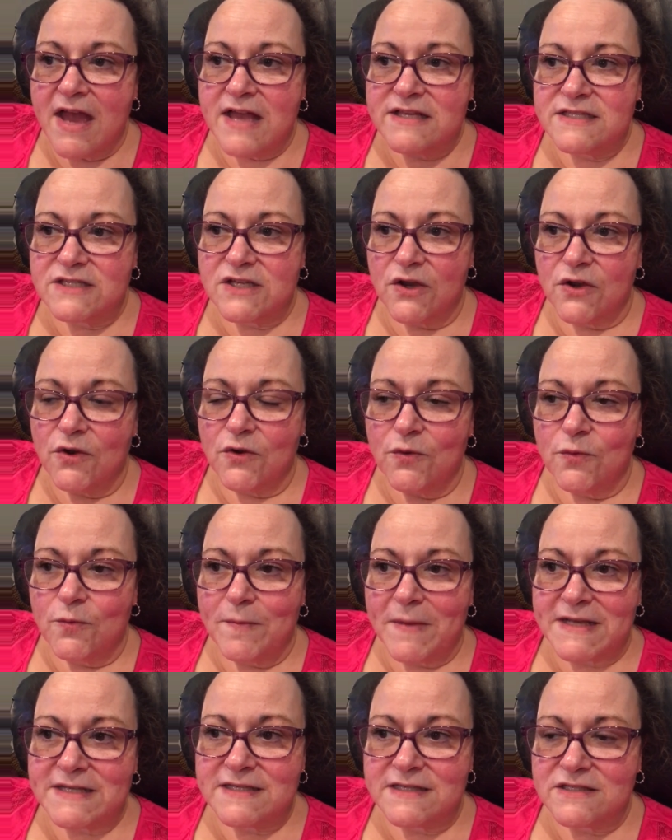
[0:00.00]
So
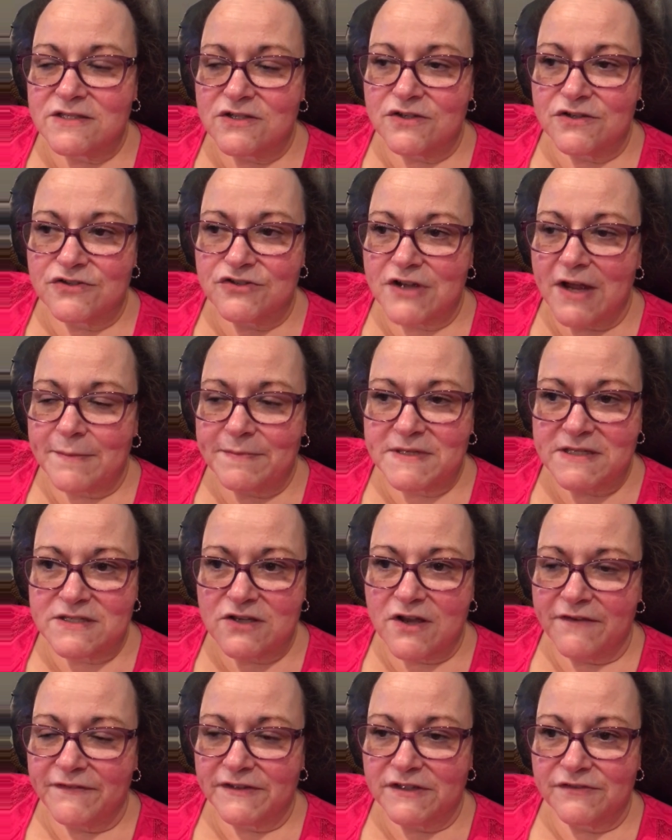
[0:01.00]
my sister dropped
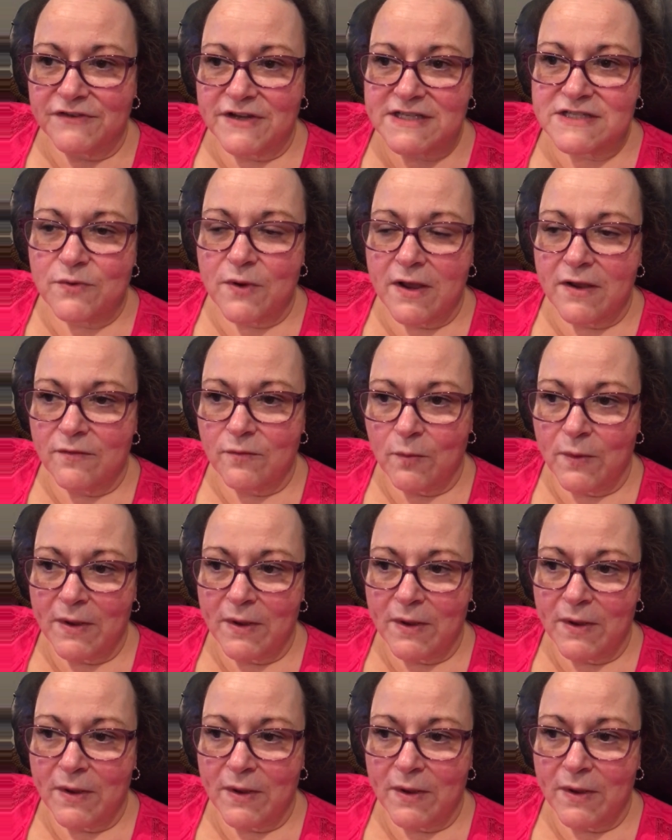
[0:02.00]
us off at the restaurant,